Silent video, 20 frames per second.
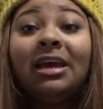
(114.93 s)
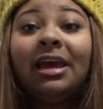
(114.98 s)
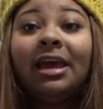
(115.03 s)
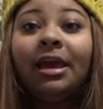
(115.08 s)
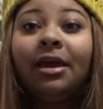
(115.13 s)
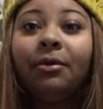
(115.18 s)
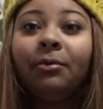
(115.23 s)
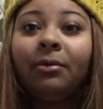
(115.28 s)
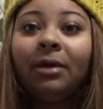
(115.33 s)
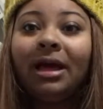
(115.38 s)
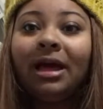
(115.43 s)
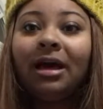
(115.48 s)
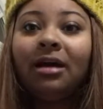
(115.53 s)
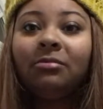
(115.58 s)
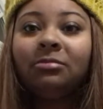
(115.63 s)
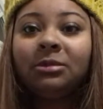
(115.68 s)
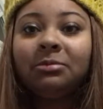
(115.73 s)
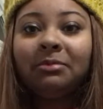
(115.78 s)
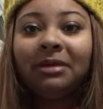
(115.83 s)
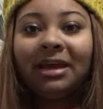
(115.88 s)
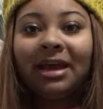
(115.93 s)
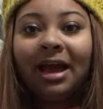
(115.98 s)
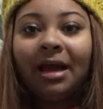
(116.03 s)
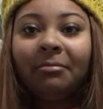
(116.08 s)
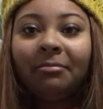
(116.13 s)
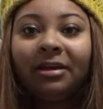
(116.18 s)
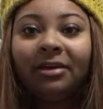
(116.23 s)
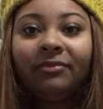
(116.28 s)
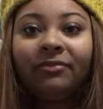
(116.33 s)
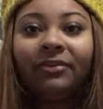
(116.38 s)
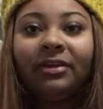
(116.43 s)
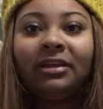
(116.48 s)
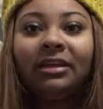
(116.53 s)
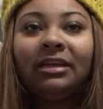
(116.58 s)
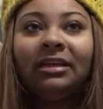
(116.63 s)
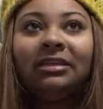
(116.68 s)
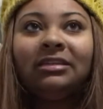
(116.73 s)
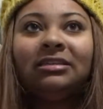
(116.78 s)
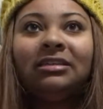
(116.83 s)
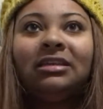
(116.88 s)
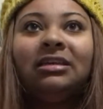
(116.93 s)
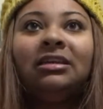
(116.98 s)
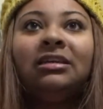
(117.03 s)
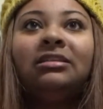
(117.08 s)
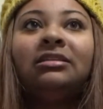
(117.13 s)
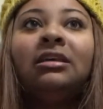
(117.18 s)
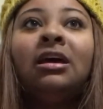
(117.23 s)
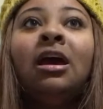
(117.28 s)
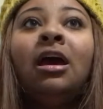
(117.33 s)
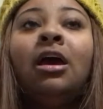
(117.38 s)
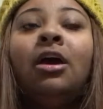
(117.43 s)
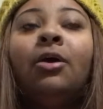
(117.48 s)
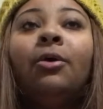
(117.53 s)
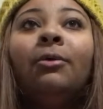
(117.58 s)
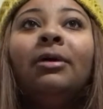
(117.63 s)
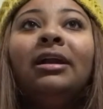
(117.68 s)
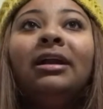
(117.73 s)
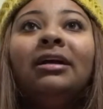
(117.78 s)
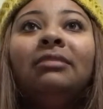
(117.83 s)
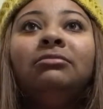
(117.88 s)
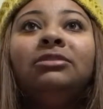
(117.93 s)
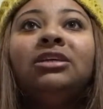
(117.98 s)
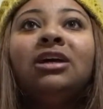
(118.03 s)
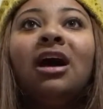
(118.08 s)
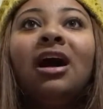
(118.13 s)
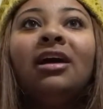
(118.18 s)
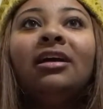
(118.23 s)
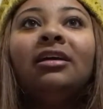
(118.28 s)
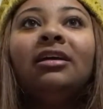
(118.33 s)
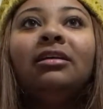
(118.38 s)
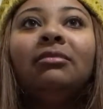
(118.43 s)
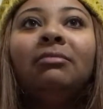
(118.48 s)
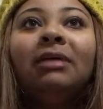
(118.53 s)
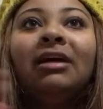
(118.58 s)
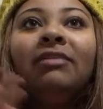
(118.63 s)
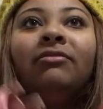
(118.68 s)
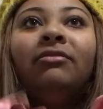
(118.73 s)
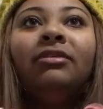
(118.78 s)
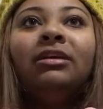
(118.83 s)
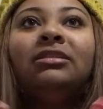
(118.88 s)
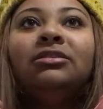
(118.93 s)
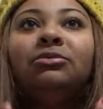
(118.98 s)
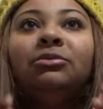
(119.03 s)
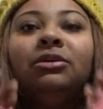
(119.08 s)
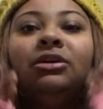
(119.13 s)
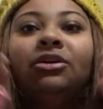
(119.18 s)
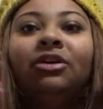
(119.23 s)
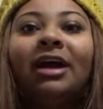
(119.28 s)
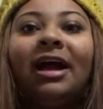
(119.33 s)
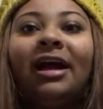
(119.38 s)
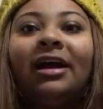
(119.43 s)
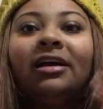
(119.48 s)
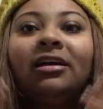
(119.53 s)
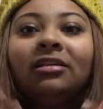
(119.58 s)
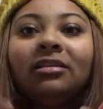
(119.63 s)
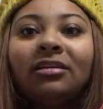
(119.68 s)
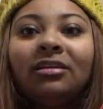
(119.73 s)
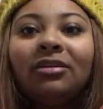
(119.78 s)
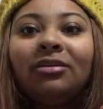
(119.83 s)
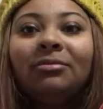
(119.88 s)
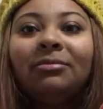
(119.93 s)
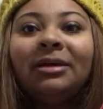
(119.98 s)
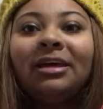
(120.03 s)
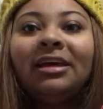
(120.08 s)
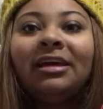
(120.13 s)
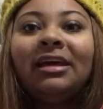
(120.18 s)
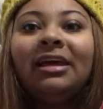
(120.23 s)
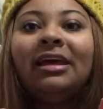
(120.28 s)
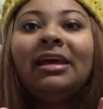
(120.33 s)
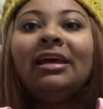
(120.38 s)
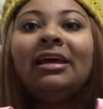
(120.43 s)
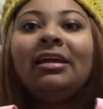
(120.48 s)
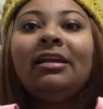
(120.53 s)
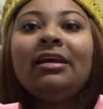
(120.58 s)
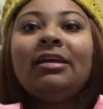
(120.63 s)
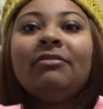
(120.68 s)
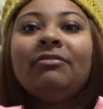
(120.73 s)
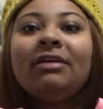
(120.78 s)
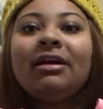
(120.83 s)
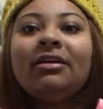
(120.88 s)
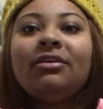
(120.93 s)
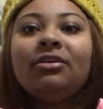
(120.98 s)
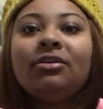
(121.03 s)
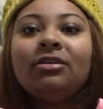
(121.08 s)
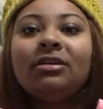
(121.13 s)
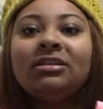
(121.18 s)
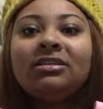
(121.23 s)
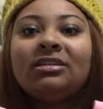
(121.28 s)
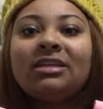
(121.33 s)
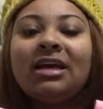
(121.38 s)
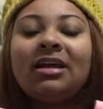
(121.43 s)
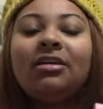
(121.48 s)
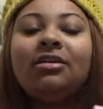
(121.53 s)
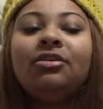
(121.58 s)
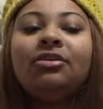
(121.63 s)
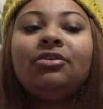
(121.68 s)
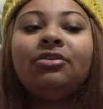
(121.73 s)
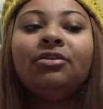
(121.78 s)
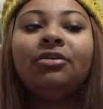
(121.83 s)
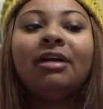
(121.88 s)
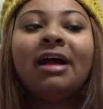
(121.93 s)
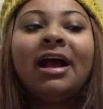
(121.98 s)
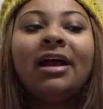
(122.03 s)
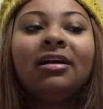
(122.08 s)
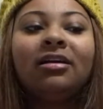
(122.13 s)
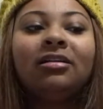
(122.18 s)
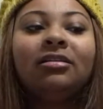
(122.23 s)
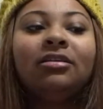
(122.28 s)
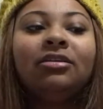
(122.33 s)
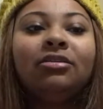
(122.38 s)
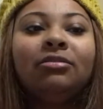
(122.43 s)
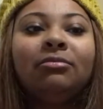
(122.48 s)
And what helps me hide my feelings is when I'm talking, my voice will crack a little bit. And if I notice that it'll crack a little